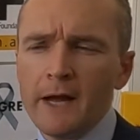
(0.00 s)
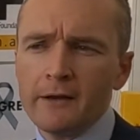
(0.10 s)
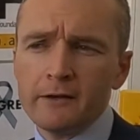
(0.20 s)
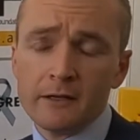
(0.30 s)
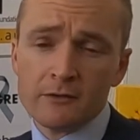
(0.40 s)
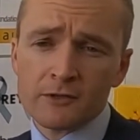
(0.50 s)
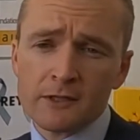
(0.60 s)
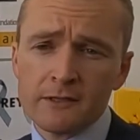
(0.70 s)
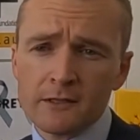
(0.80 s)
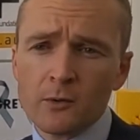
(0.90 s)
And
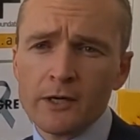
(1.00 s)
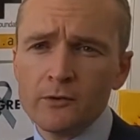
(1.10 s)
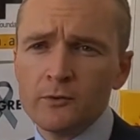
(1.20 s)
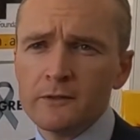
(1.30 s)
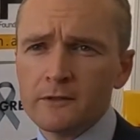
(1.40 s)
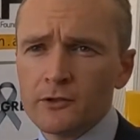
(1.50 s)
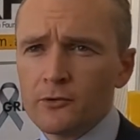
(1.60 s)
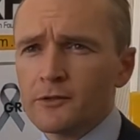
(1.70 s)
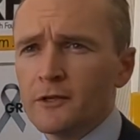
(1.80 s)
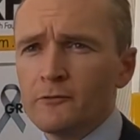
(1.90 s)
interesting, this is quite good because it's a
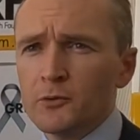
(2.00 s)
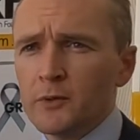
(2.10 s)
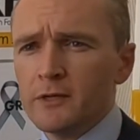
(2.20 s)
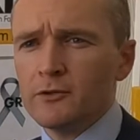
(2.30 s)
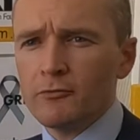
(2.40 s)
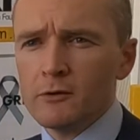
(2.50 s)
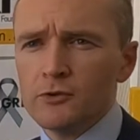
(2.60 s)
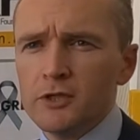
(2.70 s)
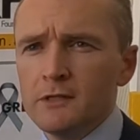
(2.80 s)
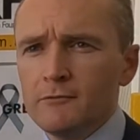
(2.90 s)
crossover between
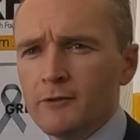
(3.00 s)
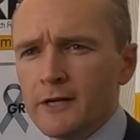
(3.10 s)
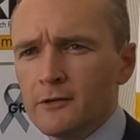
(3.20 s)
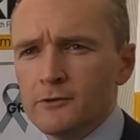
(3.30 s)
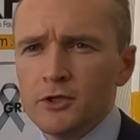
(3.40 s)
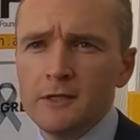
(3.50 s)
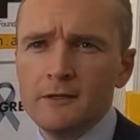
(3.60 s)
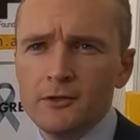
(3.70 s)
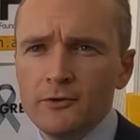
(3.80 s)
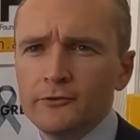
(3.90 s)
neurology,
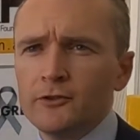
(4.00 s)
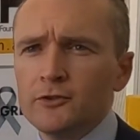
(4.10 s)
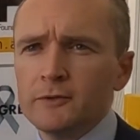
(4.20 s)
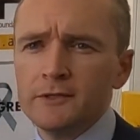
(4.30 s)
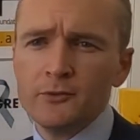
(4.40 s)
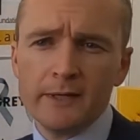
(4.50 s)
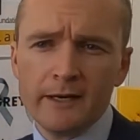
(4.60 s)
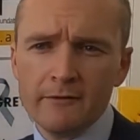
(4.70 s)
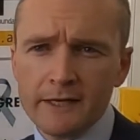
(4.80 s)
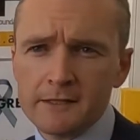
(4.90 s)
radiology, and neurosurgery, doing
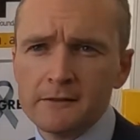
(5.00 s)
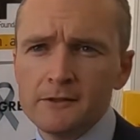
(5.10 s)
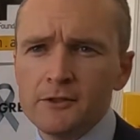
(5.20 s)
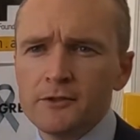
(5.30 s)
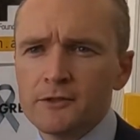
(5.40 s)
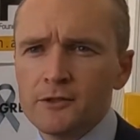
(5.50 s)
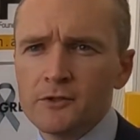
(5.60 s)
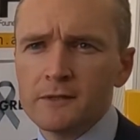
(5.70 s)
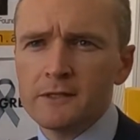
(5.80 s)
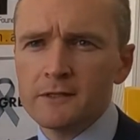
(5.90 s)
endovascular
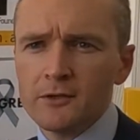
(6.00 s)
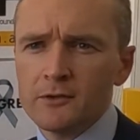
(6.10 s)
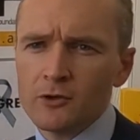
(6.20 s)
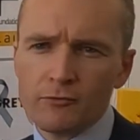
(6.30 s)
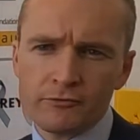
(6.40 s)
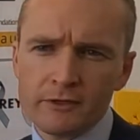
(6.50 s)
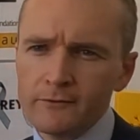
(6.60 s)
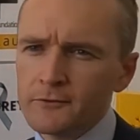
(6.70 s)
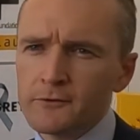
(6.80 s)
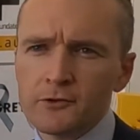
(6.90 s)
neurosurgery, so clot
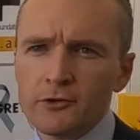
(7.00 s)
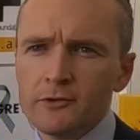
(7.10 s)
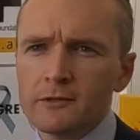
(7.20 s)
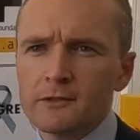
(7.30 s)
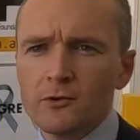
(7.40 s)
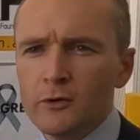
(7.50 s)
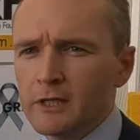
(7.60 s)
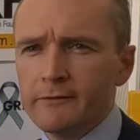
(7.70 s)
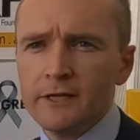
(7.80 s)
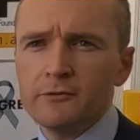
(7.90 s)
retrievals for strokes,
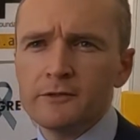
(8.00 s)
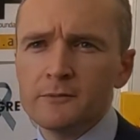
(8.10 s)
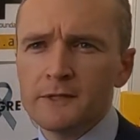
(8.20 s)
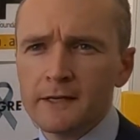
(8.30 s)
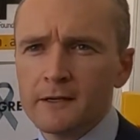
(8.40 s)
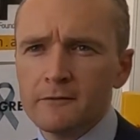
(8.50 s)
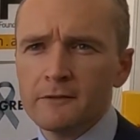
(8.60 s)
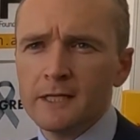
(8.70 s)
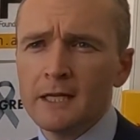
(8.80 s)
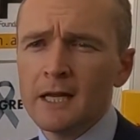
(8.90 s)
coiling of aneurysms, that kind of
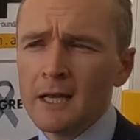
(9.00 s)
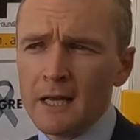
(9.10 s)
thing.